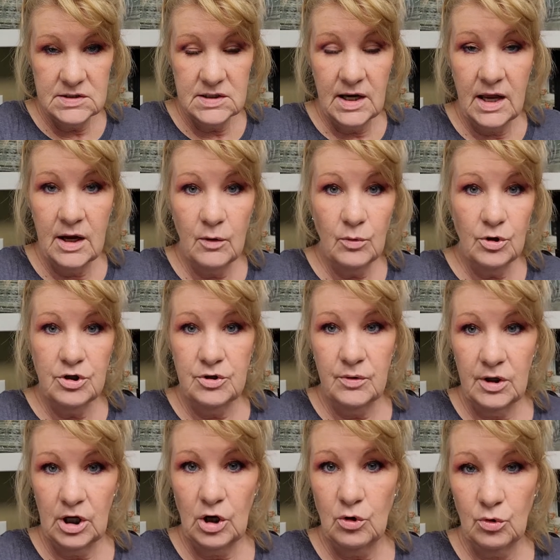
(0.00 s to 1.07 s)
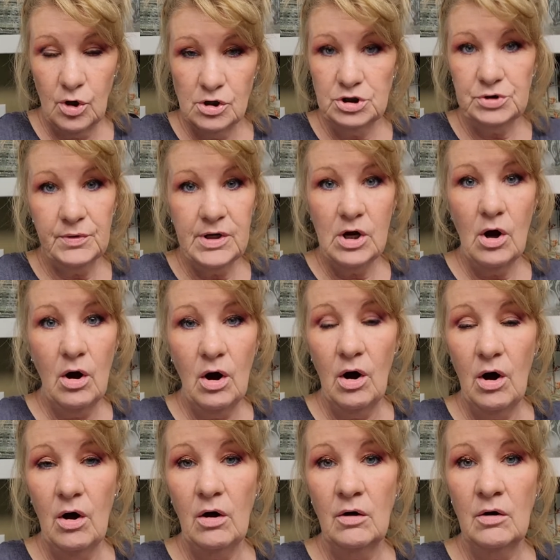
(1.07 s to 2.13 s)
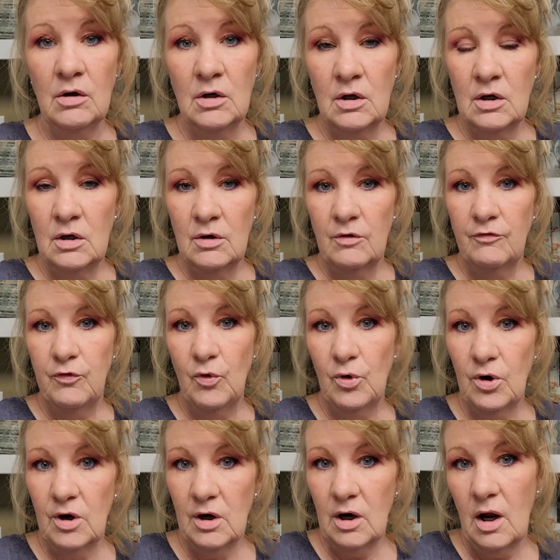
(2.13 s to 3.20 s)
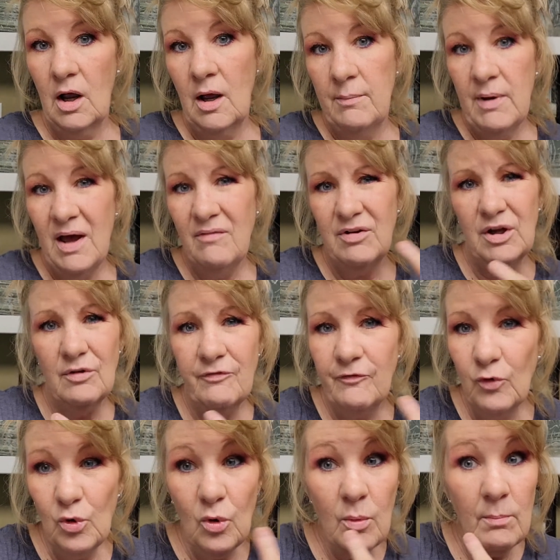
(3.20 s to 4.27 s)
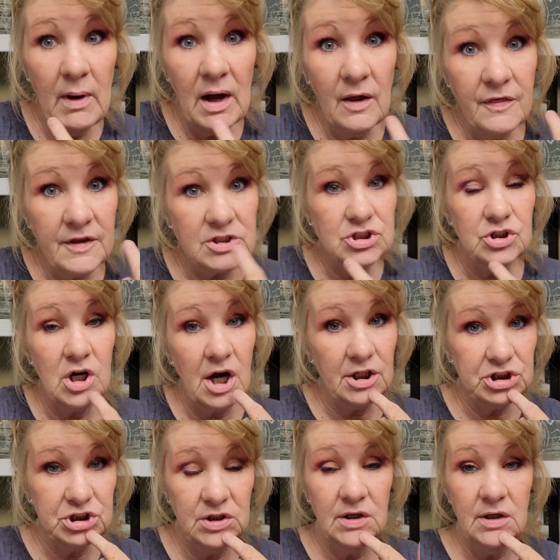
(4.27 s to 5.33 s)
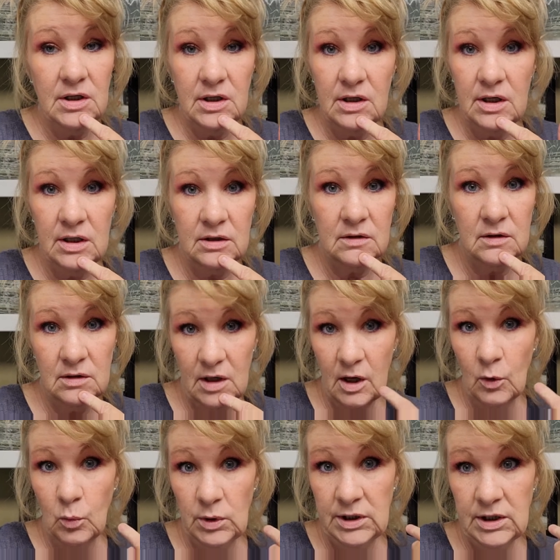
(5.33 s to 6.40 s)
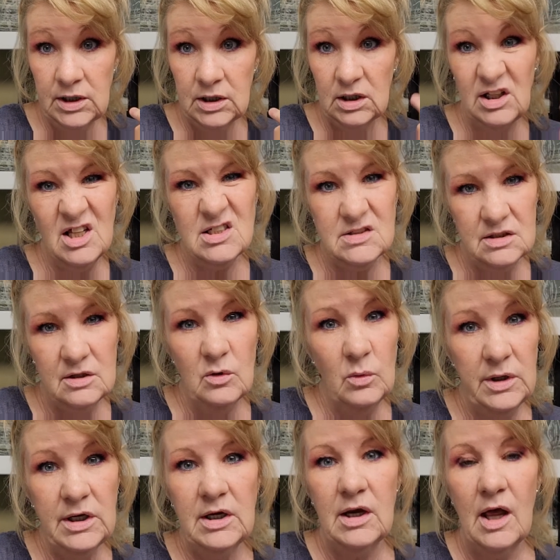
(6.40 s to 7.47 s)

Today we're doing a grocery haul for, I'm having a full mouth extraction in a week, less than a week